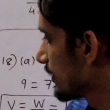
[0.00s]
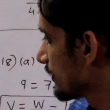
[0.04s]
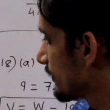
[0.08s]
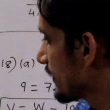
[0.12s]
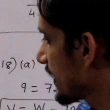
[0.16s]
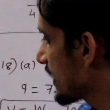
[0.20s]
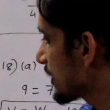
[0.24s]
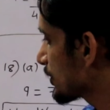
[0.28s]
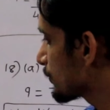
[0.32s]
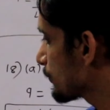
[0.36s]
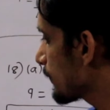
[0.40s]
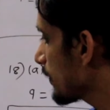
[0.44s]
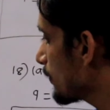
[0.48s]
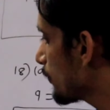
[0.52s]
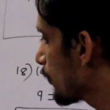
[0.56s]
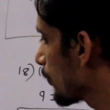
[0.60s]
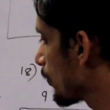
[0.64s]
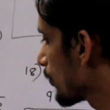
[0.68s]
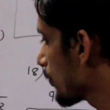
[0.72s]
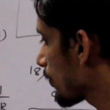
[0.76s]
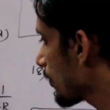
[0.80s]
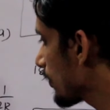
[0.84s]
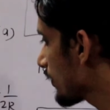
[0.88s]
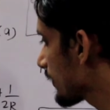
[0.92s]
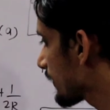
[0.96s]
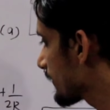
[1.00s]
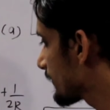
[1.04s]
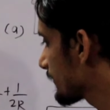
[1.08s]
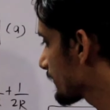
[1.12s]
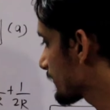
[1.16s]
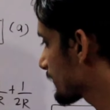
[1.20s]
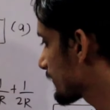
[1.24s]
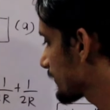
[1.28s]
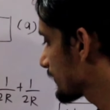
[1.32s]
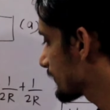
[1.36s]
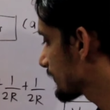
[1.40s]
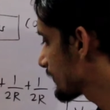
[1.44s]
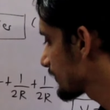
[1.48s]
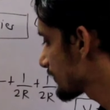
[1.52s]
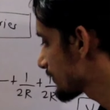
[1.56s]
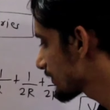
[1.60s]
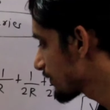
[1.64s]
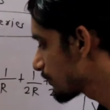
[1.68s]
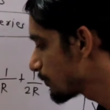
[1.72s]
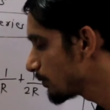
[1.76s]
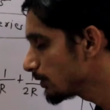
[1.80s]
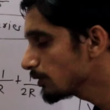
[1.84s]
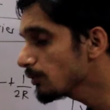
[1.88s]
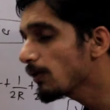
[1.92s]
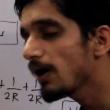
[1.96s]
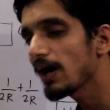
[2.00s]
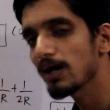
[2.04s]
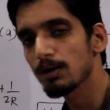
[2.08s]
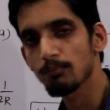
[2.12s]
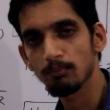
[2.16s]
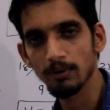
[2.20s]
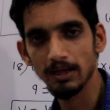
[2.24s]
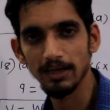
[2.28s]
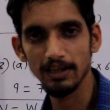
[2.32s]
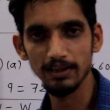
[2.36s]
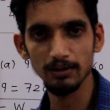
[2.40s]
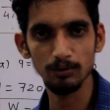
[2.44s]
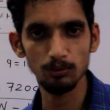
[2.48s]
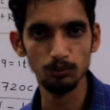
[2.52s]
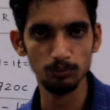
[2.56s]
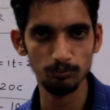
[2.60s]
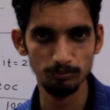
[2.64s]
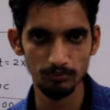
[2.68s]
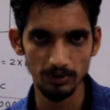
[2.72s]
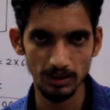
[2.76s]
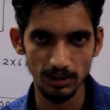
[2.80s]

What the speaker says: That's why overall resistance is equal to R by 2.